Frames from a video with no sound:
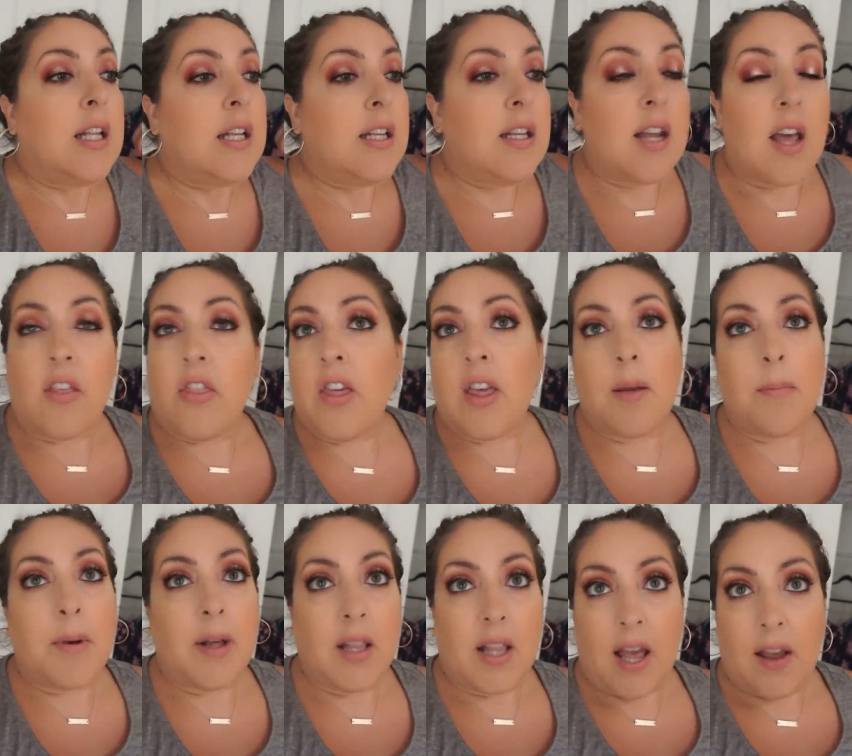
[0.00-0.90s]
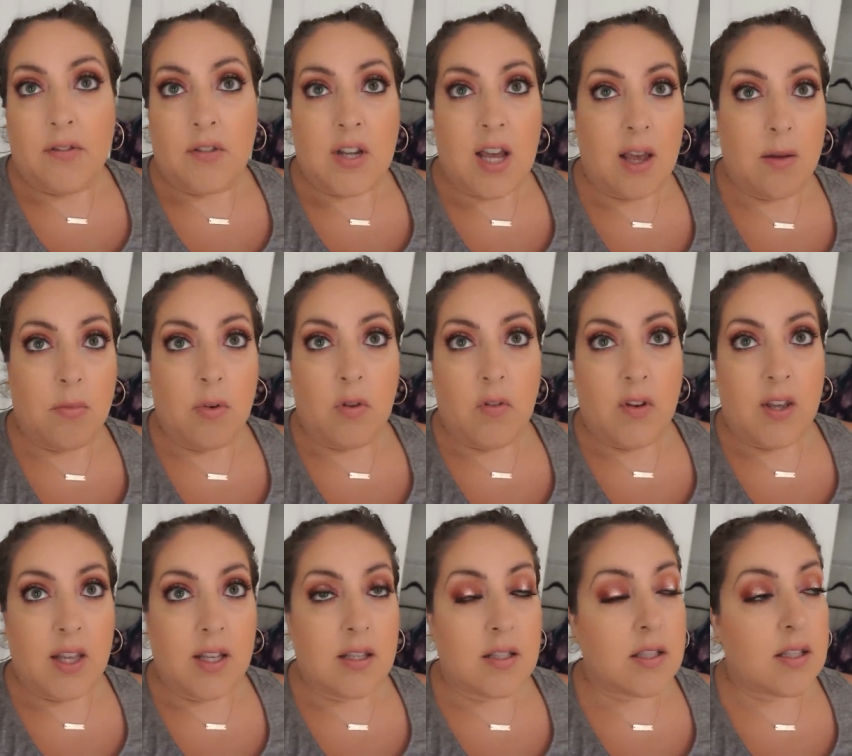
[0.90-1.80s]
nothing but Lifetime
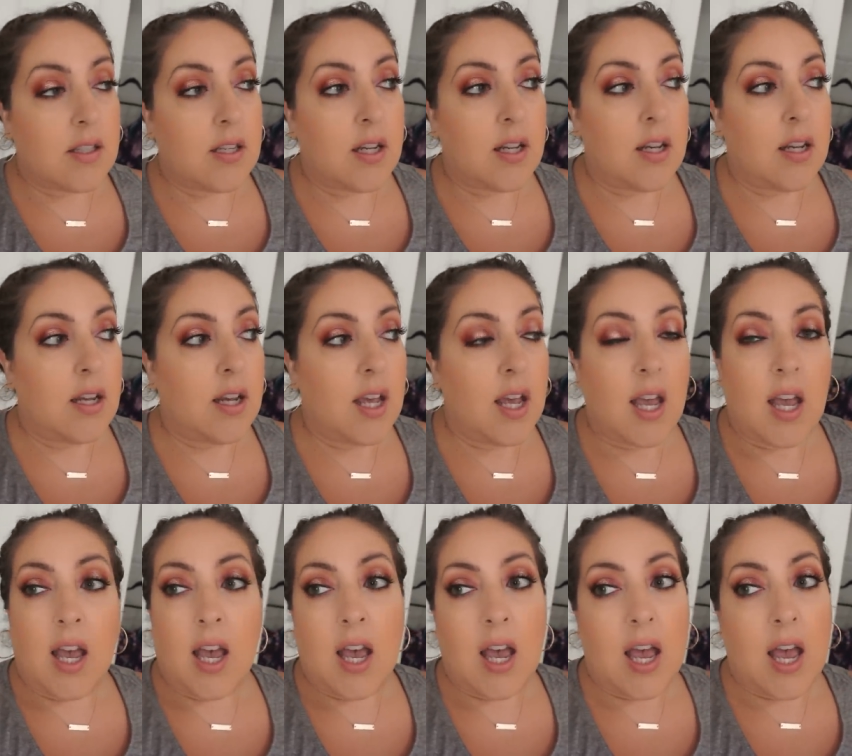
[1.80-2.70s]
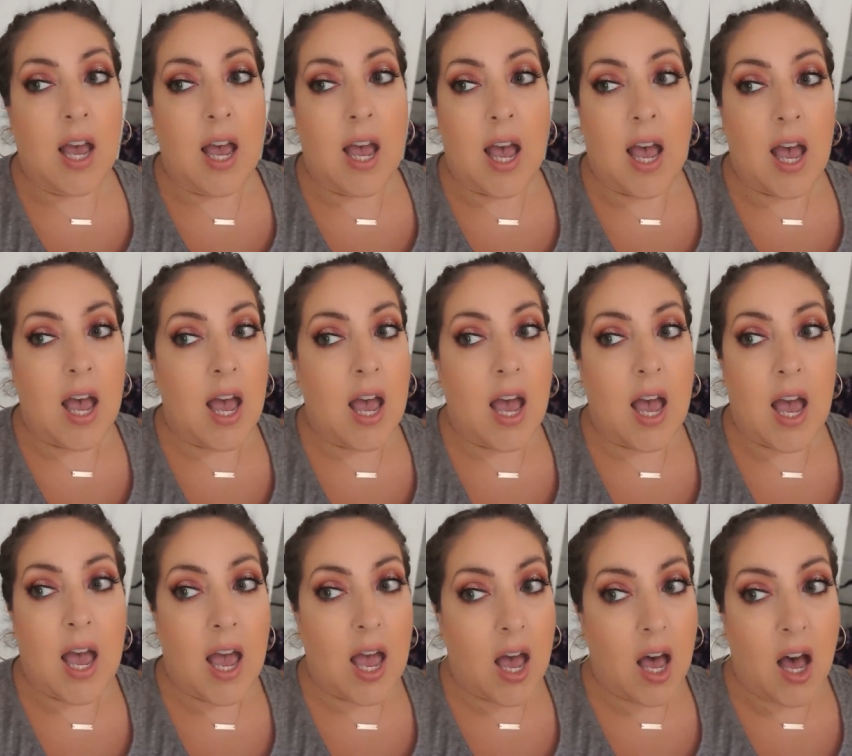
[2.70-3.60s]
movies. Which doesn't sound very
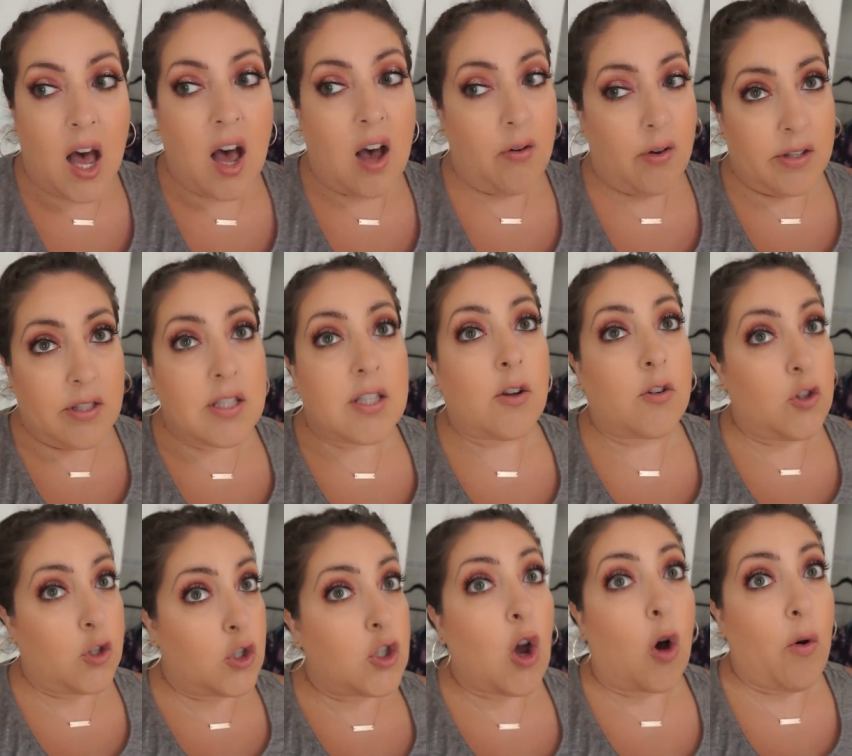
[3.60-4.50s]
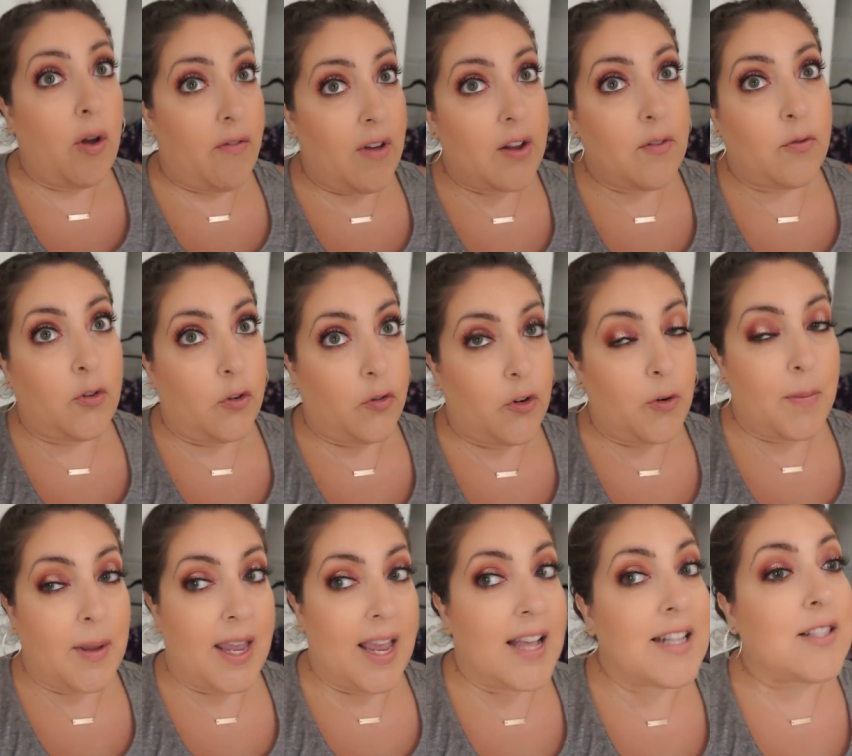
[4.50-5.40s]
eventful. Oh, it's so eventful for
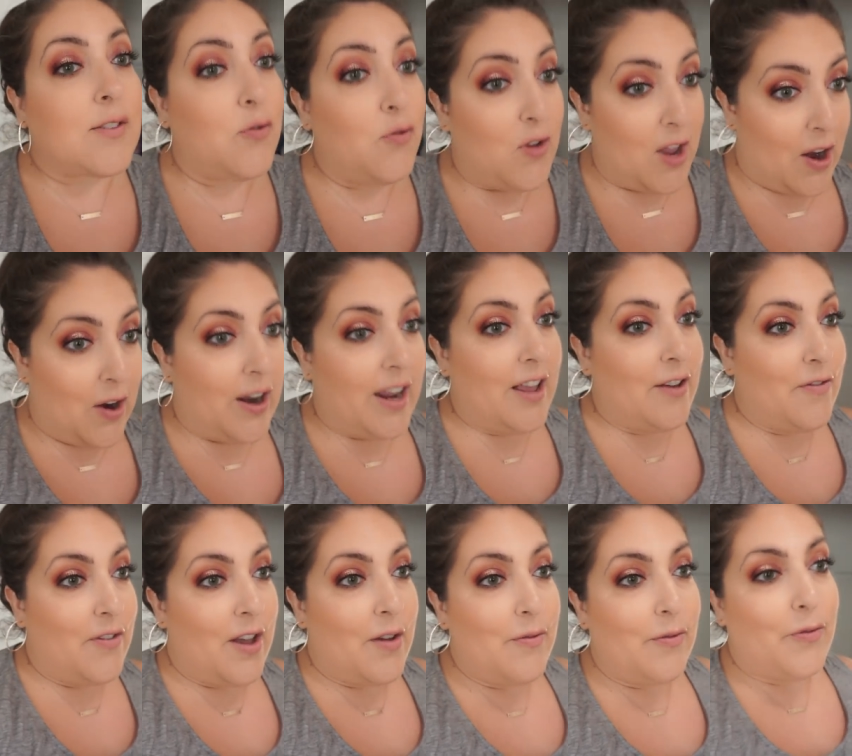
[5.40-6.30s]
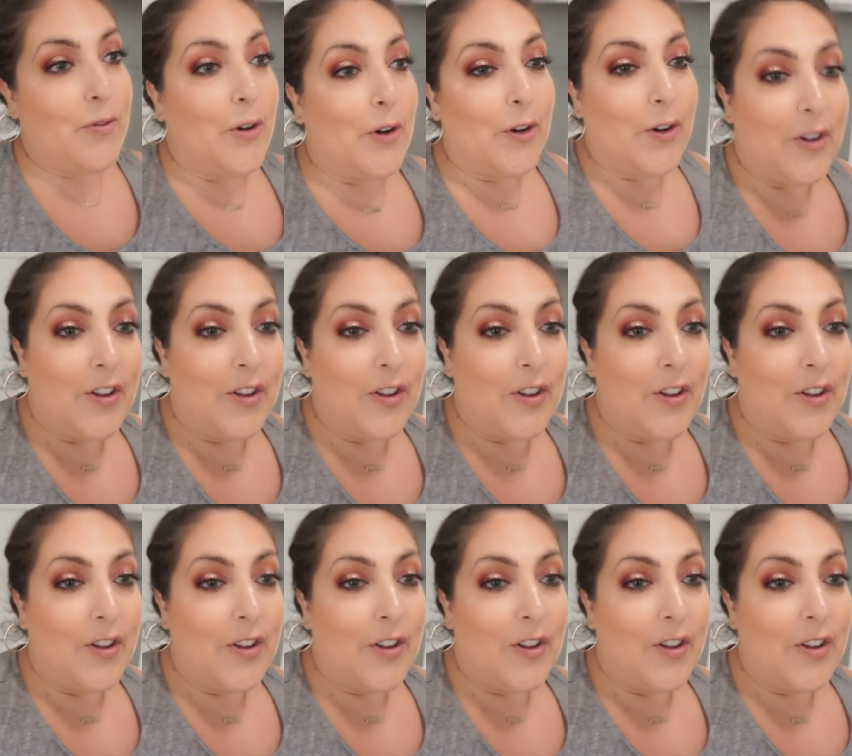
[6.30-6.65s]
me. Oh, it's very eventful.